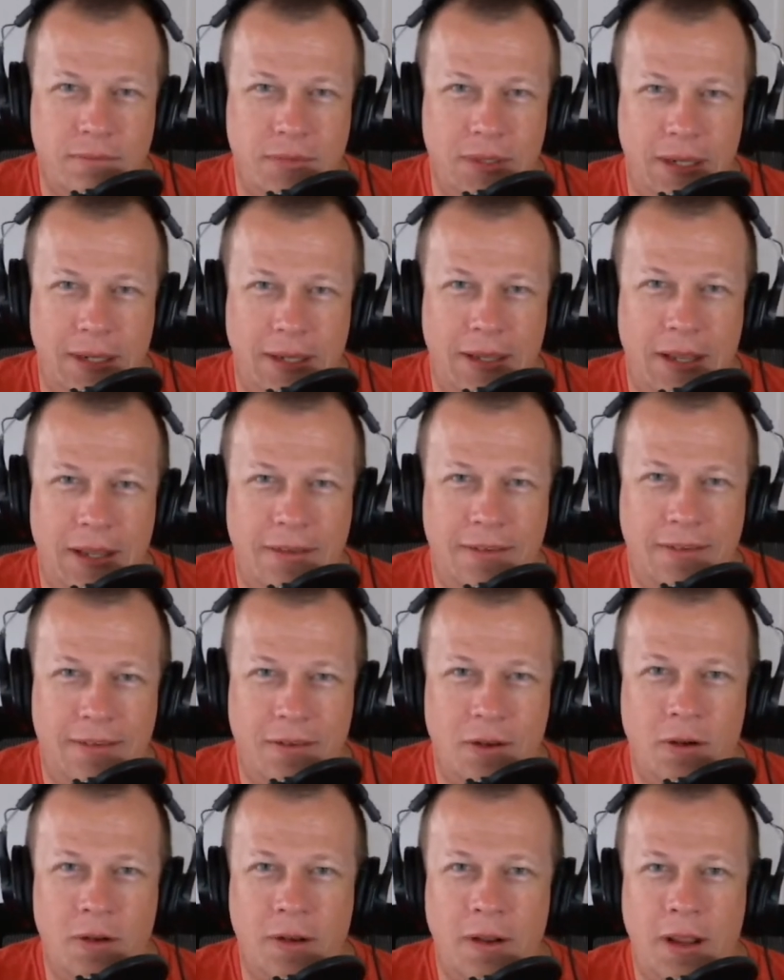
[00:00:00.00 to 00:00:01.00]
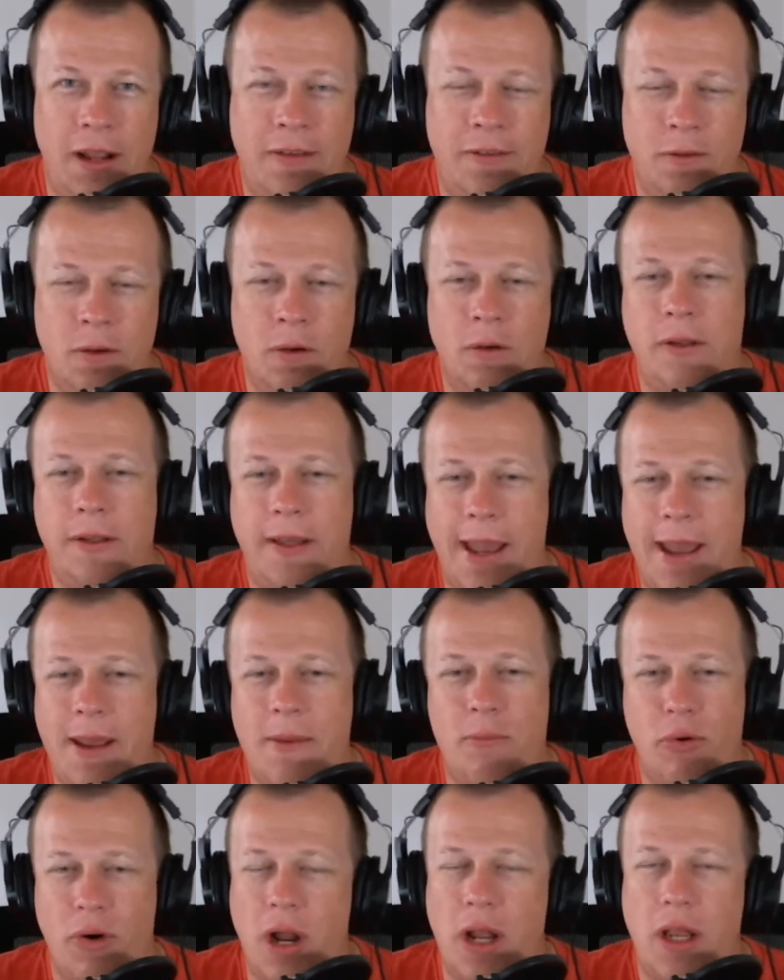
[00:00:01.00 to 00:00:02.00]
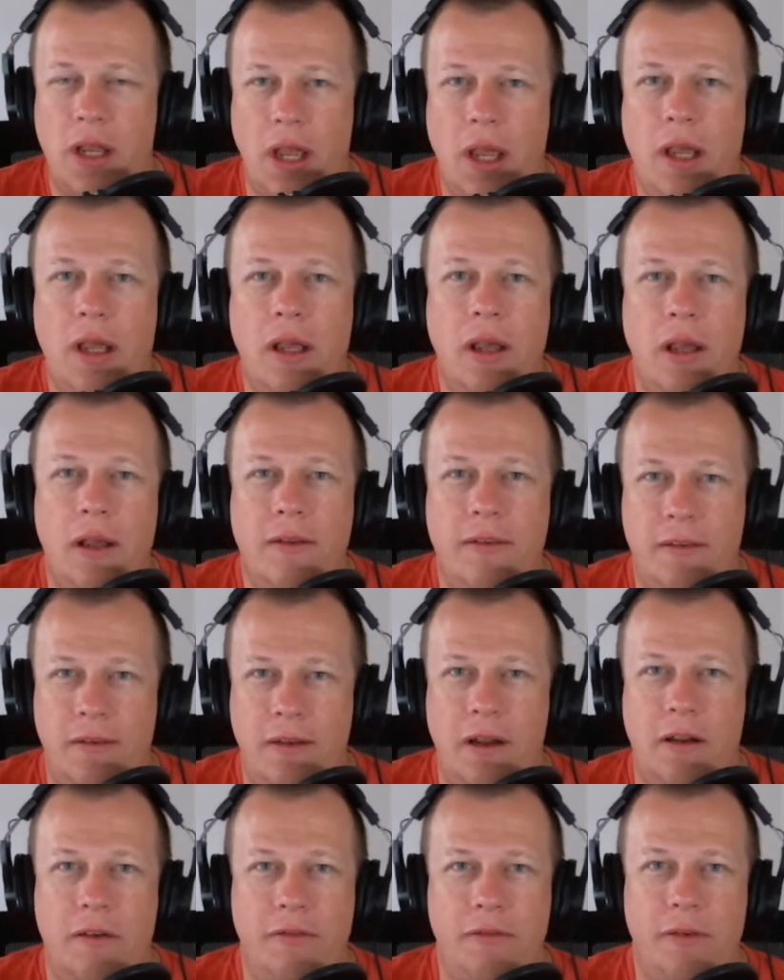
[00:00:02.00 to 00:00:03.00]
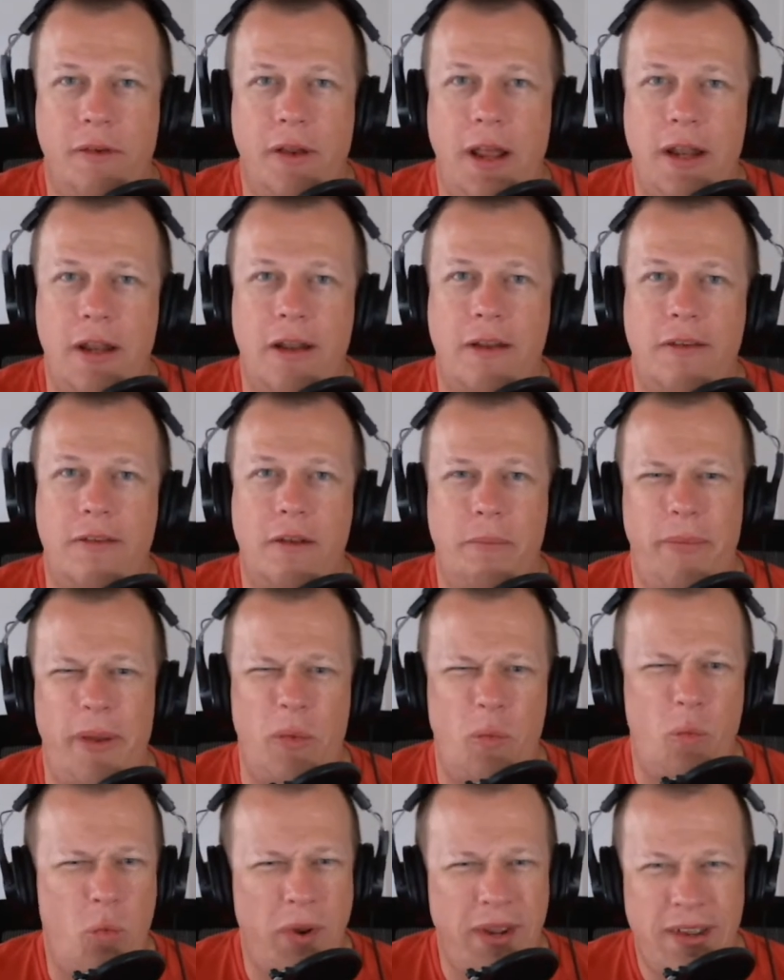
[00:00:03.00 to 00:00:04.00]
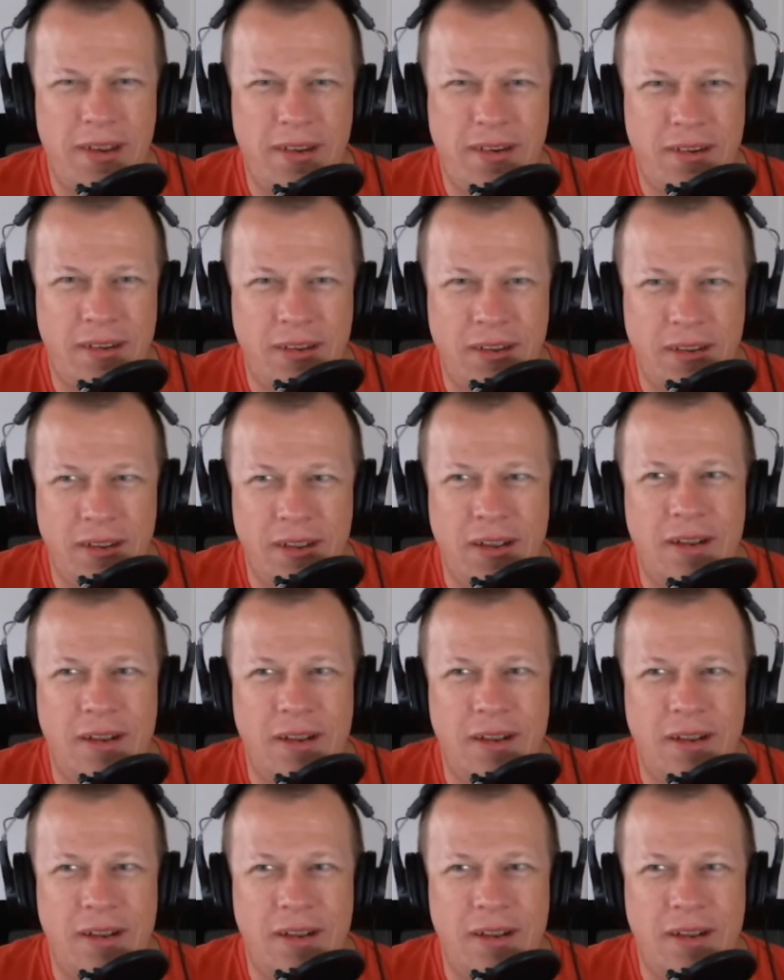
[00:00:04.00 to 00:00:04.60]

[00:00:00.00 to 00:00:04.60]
Like it's not it's not game breaking stuff. It is a bit weird.